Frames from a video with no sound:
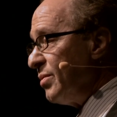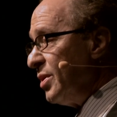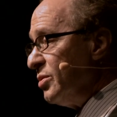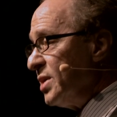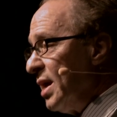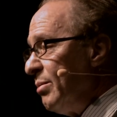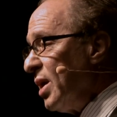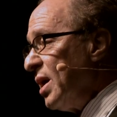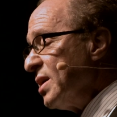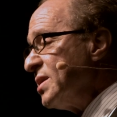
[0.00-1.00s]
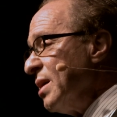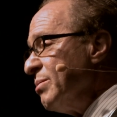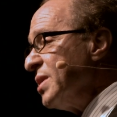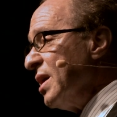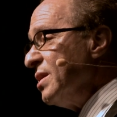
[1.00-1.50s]
using embryonic
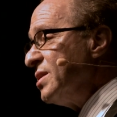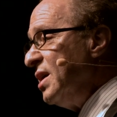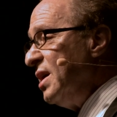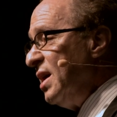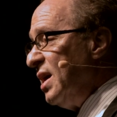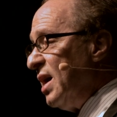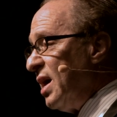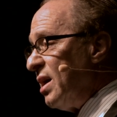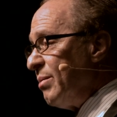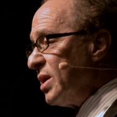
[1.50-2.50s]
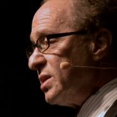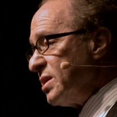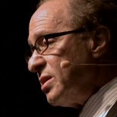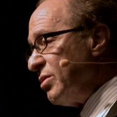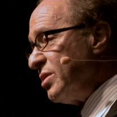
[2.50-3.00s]
stem cells because
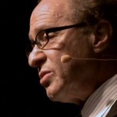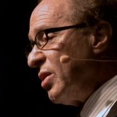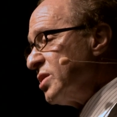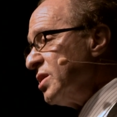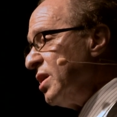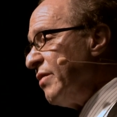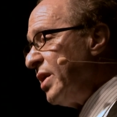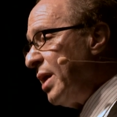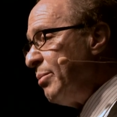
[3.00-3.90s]
there's no destruction of an